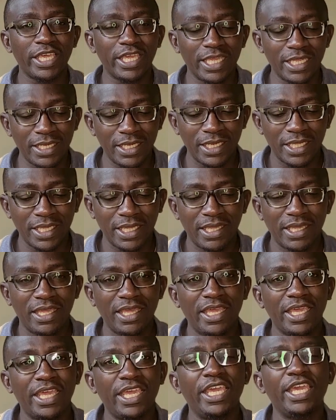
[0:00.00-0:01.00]
in
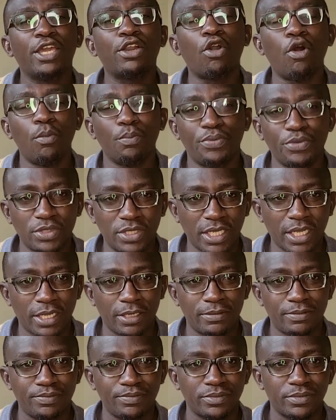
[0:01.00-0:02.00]
a
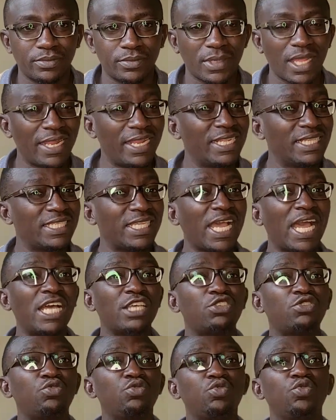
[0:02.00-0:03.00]
computer, an entire
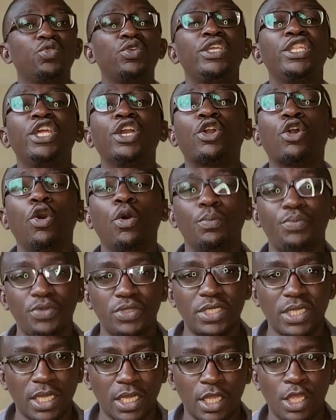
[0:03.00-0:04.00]
studio in a
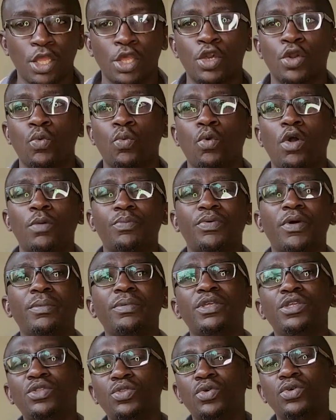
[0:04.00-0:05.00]
computer. What
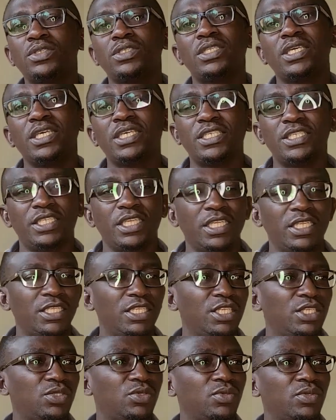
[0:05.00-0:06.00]
probably in those days they'd
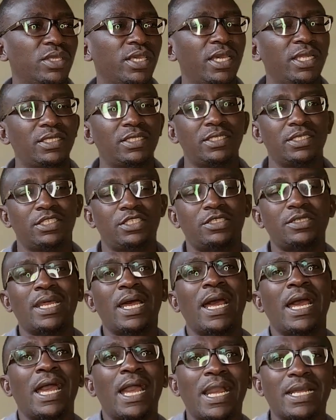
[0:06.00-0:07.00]
need to get
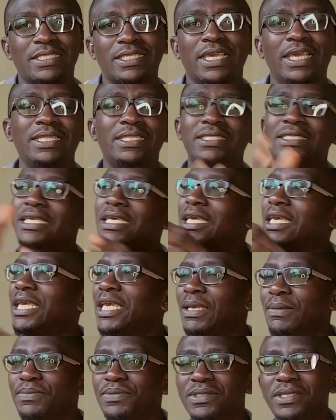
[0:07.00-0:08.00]
tracks, get
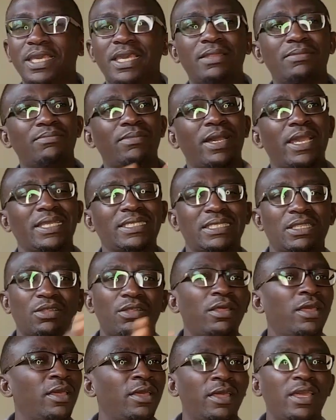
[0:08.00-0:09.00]
tapes, get mics, and
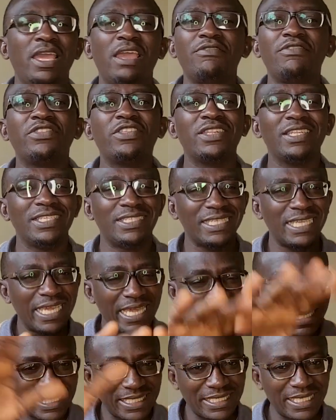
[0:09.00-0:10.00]
everything is
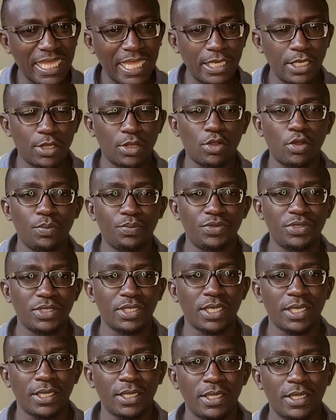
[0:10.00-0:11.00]
inside the
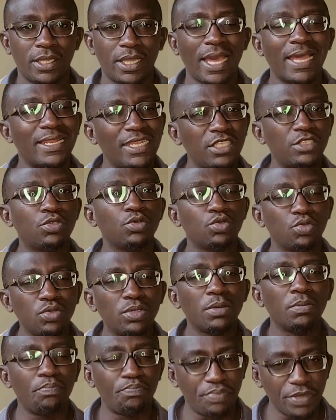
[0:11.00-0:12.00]
computer, at least to do
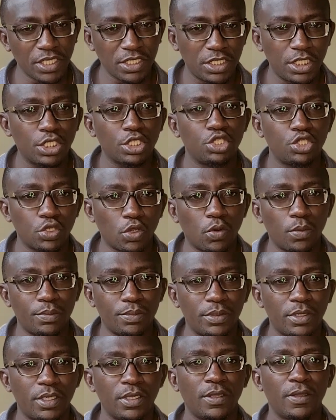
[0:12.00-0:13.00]
the basic
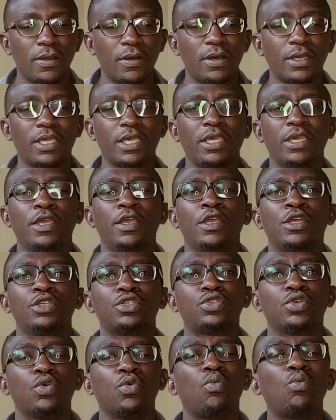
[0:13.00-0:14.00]
job. Okay,
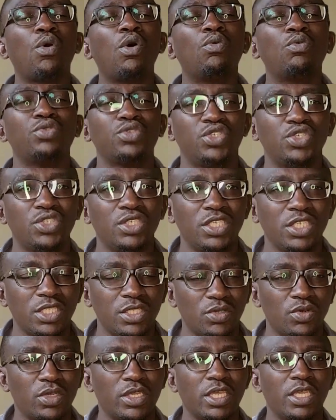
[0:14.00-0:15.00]
so what would you
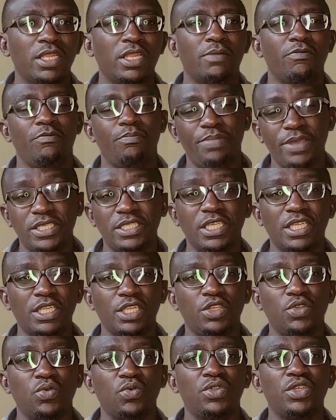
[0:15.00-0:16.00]
need? Okay,
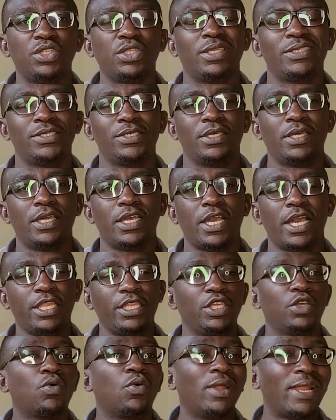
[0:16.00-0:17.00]
basically you would need
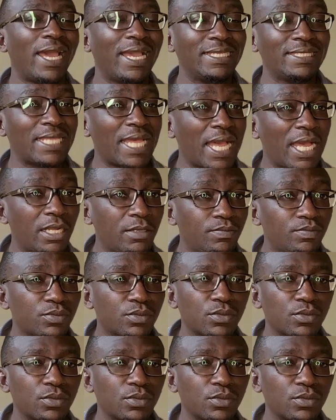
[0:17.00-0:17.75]
an equalizer,